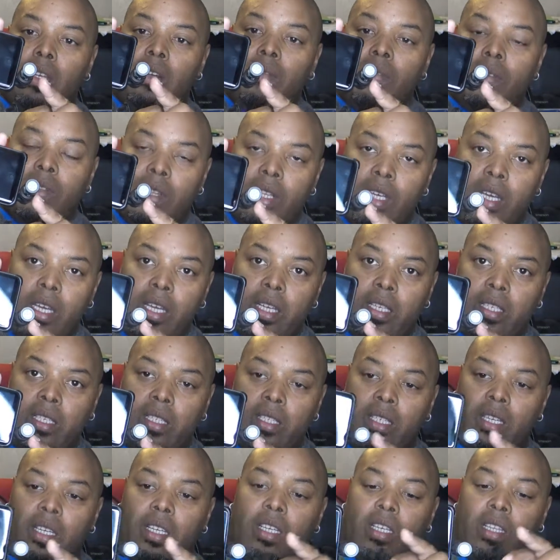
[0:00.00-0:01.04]
for
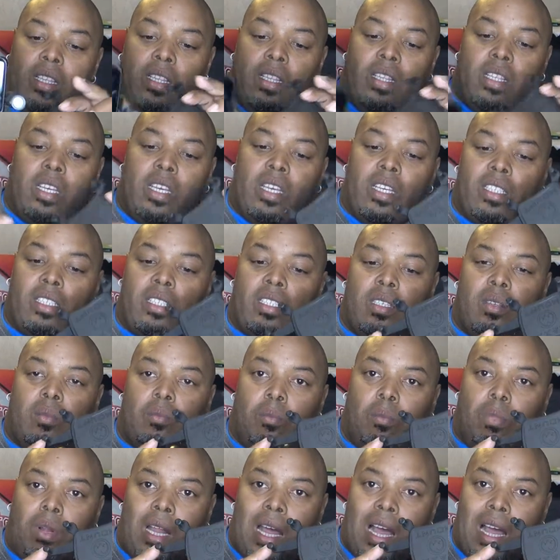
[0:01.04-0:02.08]
this, this
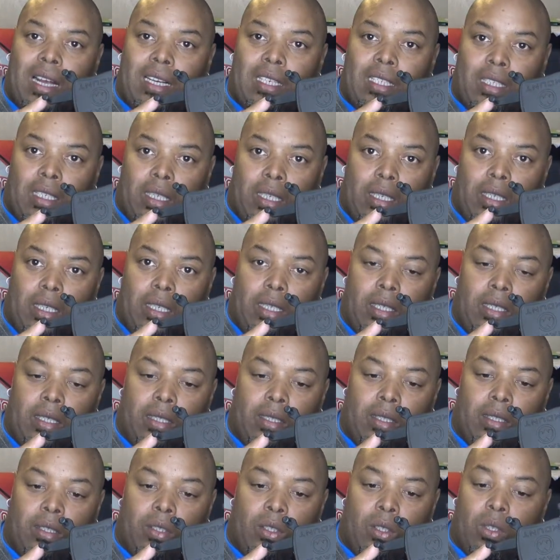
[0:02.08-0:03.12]
blocks it.
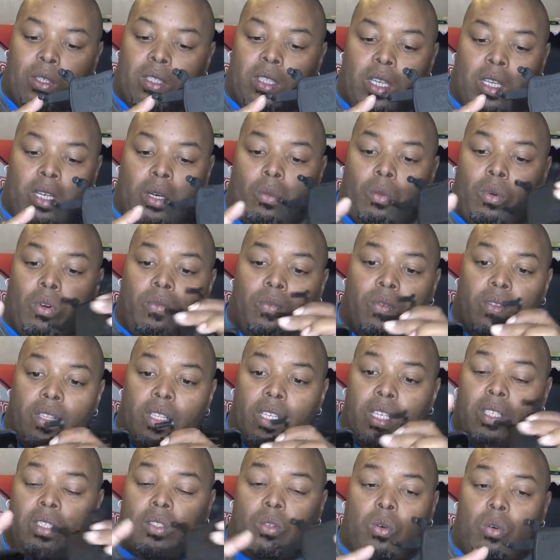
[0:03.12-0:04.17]
So it's not going to work for
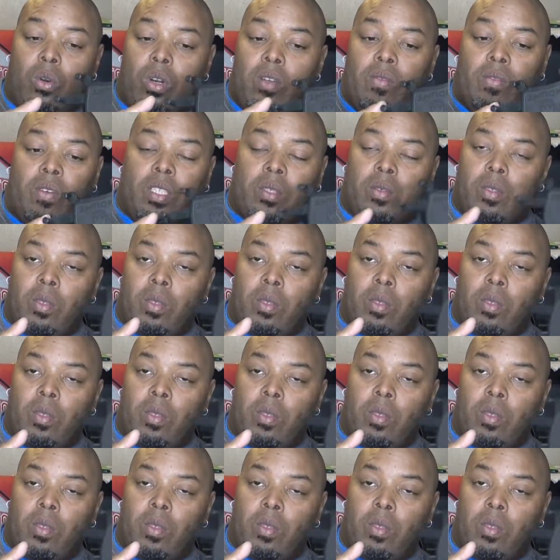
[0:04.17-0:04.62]
this or even